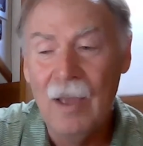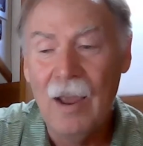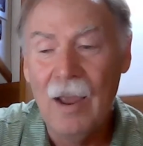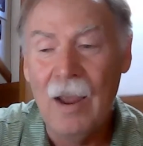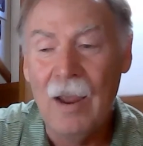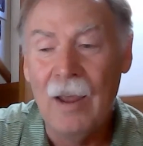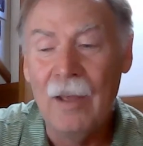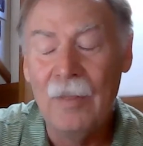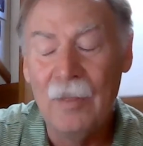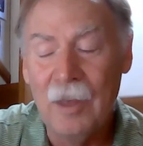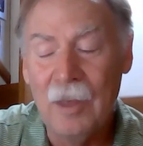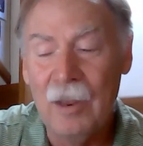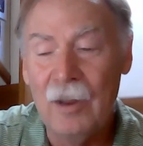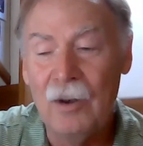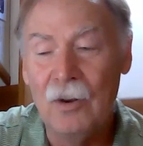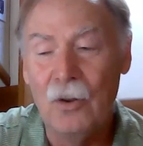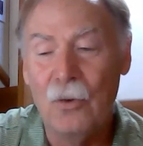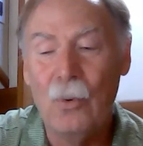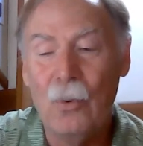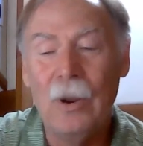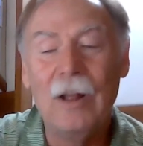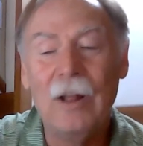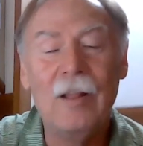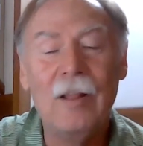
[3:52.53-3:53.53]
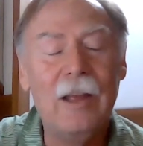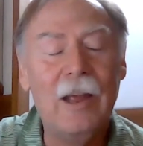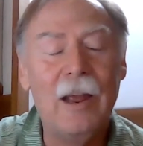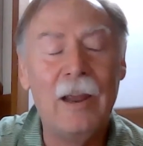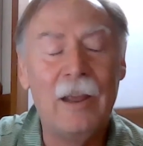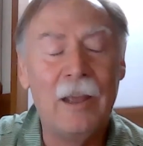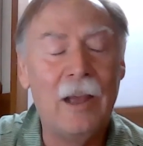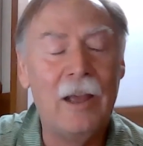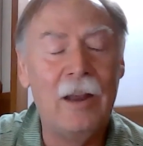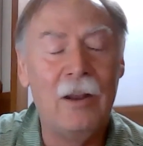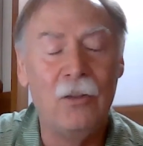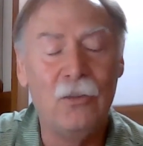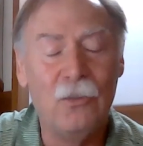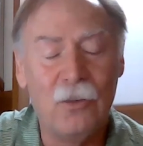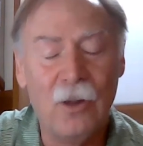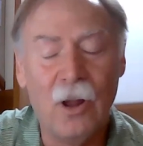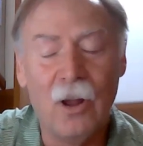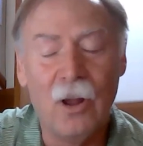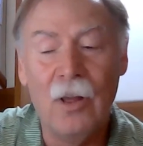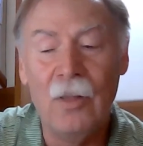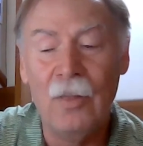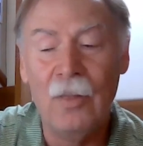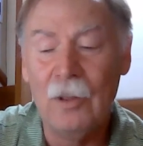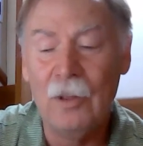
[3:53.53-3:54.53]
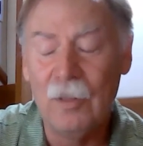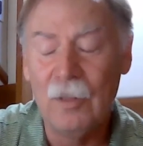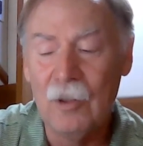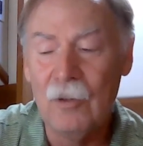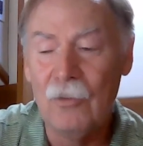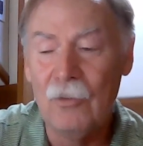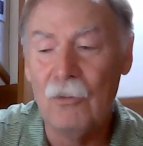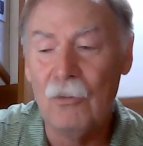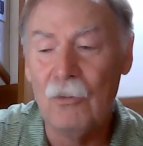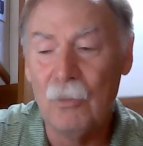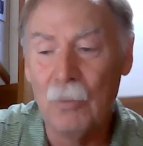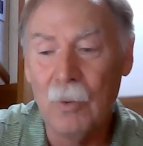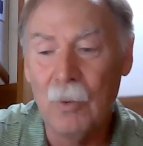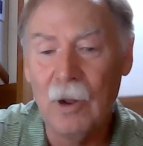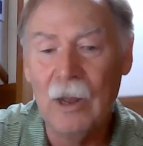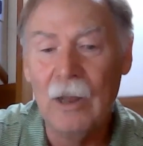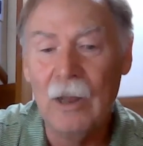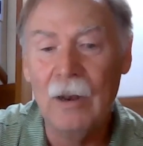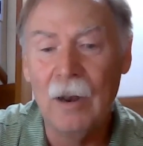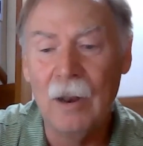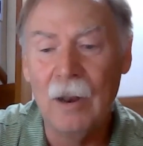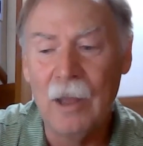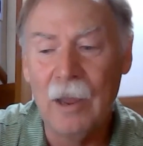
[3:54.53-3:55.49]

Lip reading: And then quickly I kind of saw that this is what,